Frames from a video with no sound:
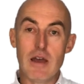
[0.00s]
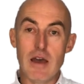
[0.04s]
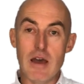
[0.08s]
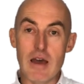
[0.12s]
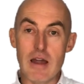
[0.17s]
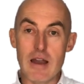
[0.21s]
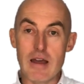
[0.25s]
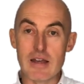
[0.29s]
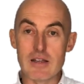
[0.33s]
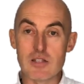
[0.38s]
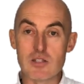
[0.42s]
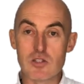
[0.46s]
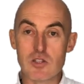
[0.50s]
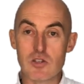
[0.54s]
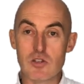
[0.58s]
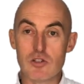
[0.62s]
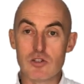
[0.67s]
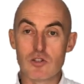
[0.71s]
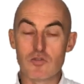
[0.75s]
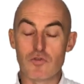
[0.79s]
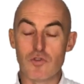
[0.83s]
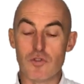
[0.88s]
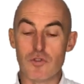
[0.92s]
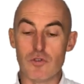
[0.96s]
and I
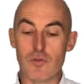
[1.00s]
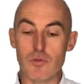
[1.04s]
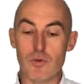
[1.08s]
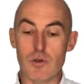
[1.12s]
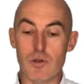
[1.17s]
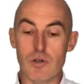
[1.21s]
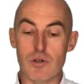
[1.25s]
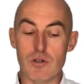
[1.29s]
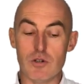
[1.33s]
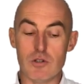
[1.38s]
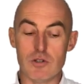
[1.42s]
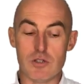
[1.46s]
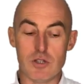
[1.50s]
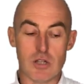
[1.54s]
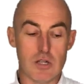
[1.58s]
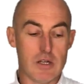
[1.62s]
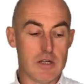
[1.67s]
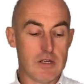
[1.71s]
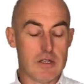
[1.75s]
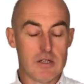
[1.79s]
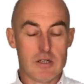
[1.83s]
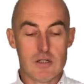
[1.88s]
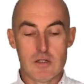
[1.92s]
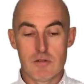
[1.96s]
search for the word
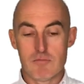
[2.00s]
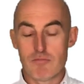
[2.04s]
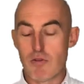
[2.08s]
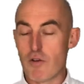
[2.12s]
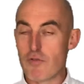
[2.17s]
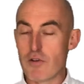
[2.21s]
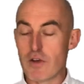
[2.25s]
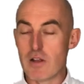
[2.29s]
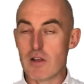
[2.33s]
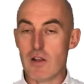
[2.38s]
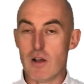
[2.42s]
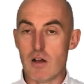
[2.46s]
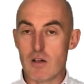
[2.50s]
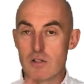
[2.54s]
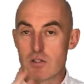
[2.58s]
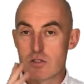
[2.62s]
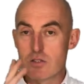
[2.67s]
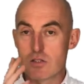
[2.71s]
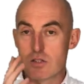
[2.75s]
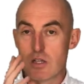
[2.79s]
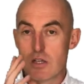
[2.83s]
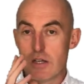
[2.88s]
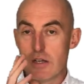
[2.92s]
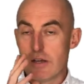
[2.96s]
profit and
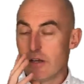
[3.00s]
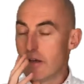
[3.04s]
loss,